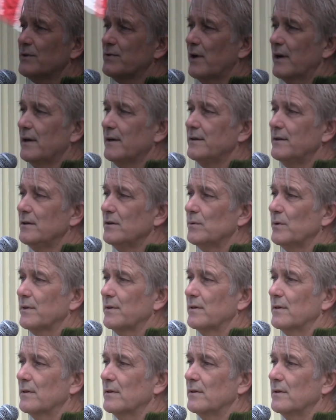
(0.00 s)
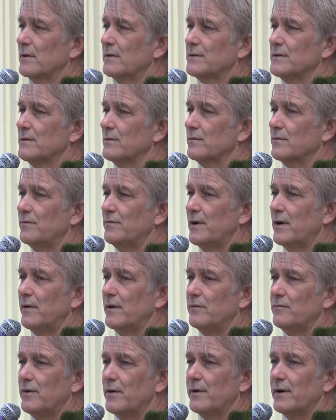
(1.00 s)
we try to deal with this
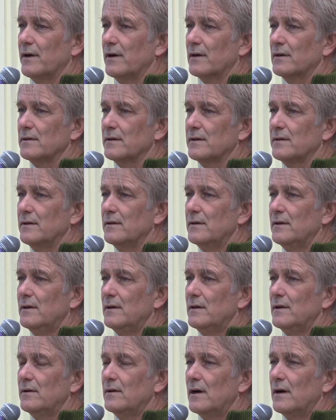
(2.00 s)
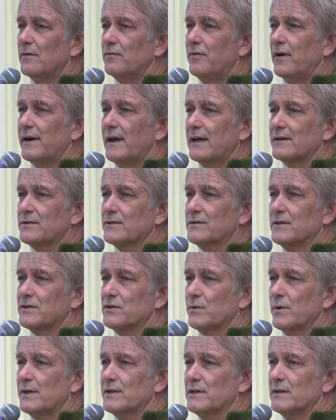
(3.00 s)
very, very ugly financial
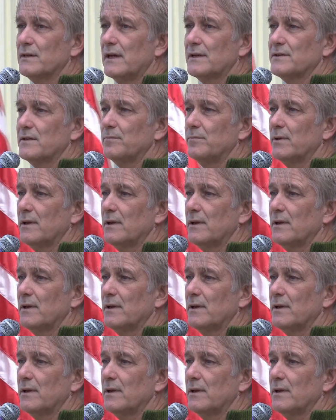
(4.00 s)
situation that's in